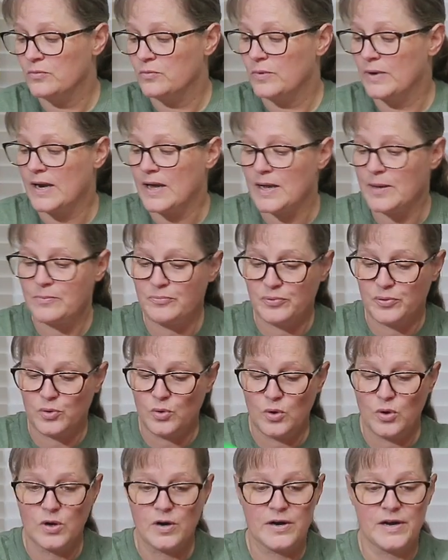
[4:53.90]
When I
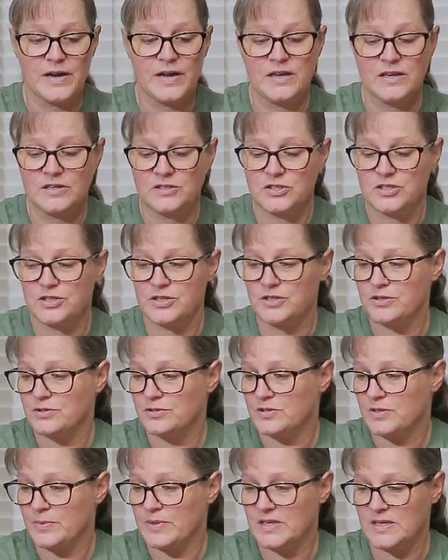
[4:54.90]
pour
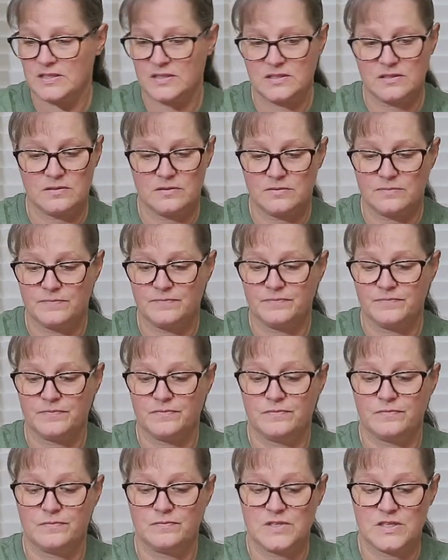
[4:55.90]
into some of these
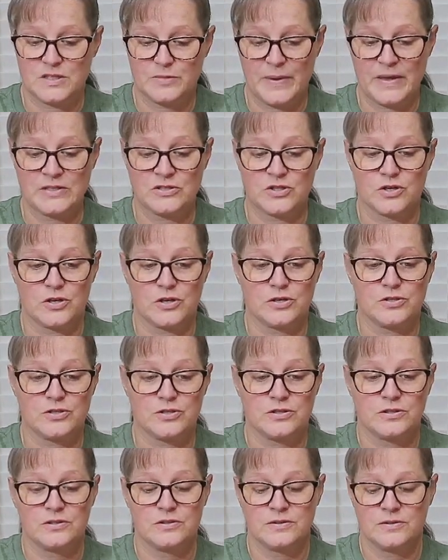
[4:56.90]

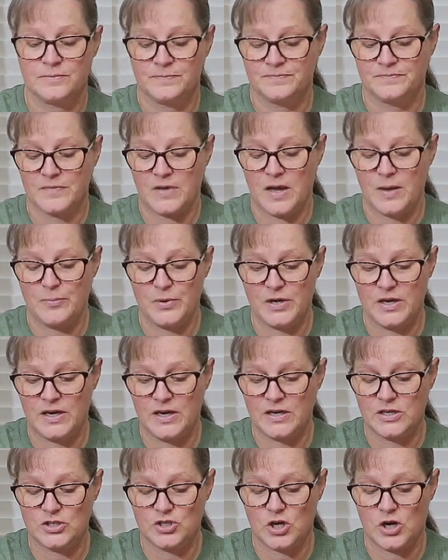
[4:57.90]
dispensers, I put it
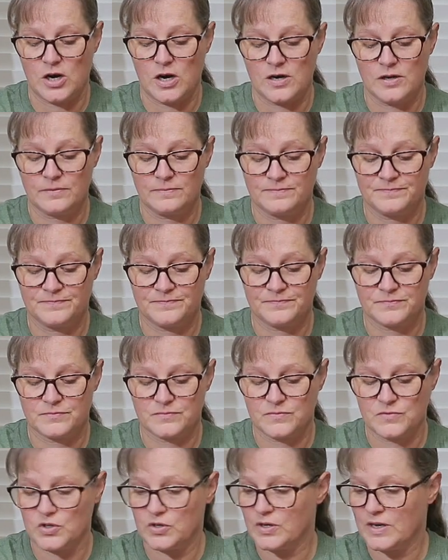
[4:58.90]
in a jar
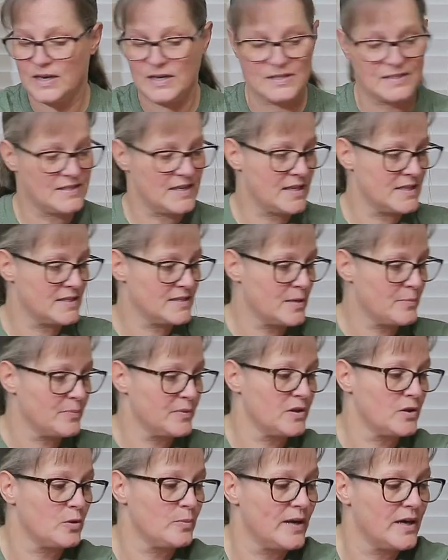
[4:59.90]
so it kind of stands up
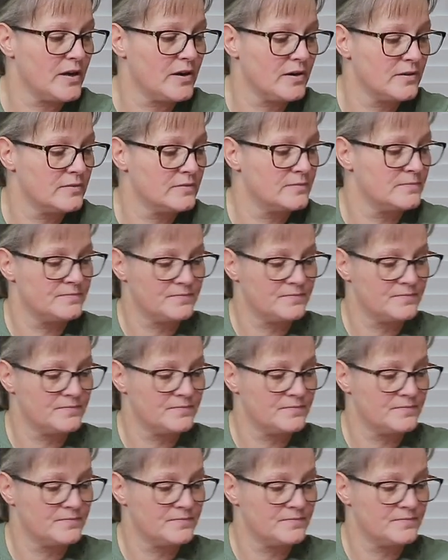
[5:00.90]
a little better.